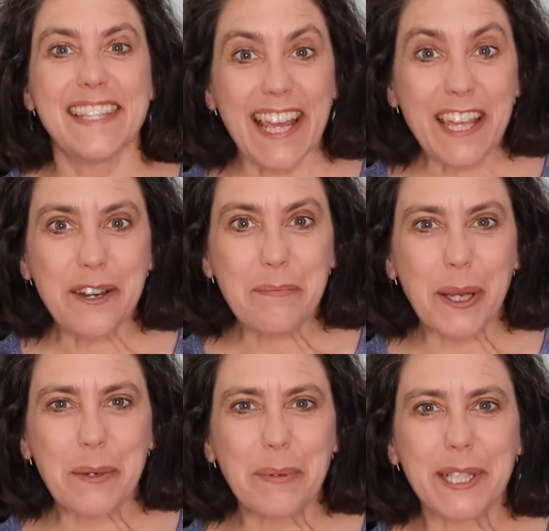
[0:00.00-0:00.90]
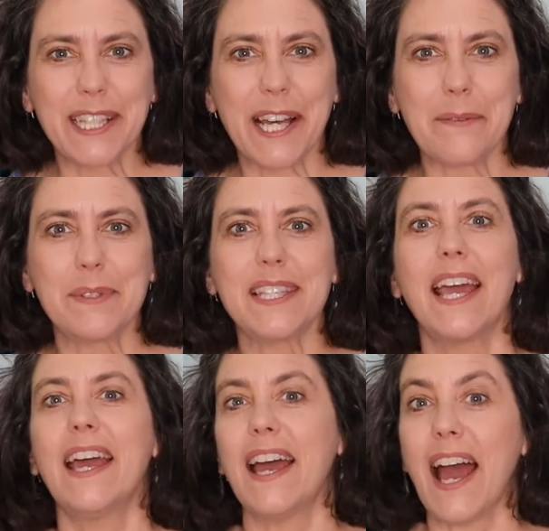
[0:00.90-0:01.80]
Today on Better Book Clubs,
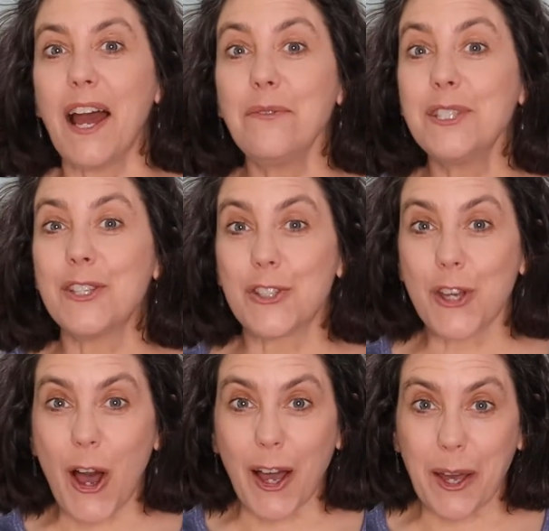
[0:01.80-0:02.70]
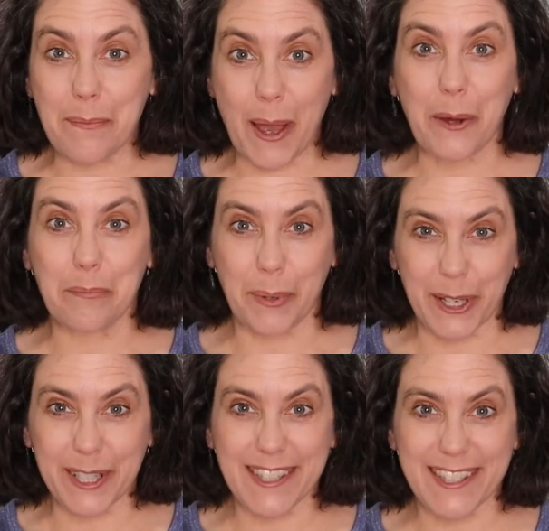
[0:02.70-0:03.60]
how to talk about
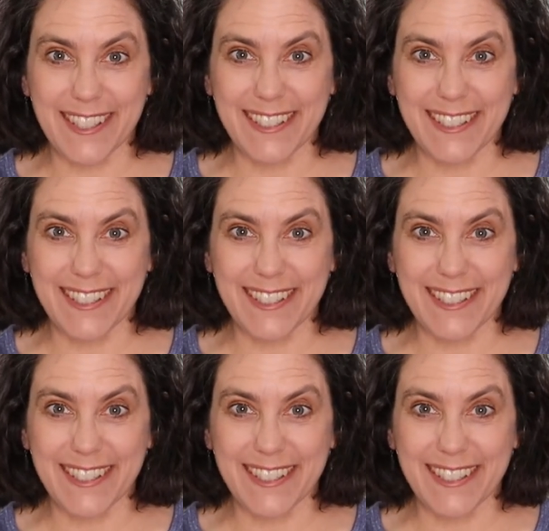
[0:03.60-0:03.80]
books.